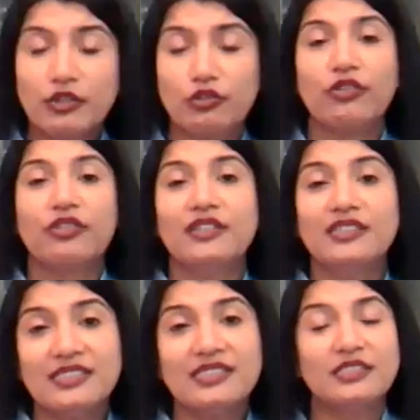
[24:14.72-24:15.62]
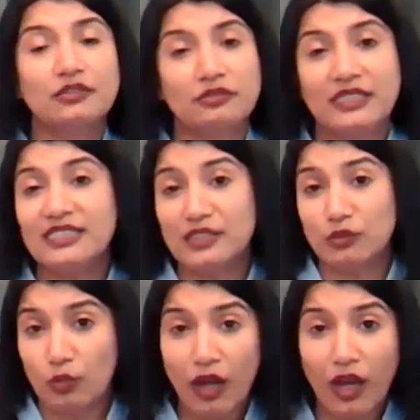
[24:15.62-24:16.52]
this is the
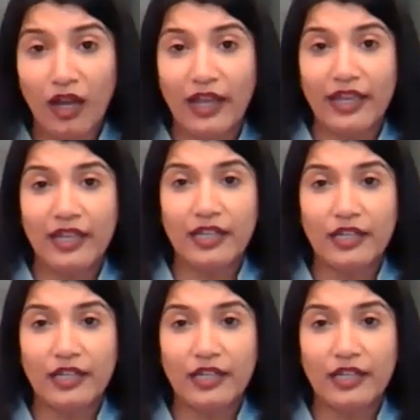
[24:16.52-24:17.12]
reason why,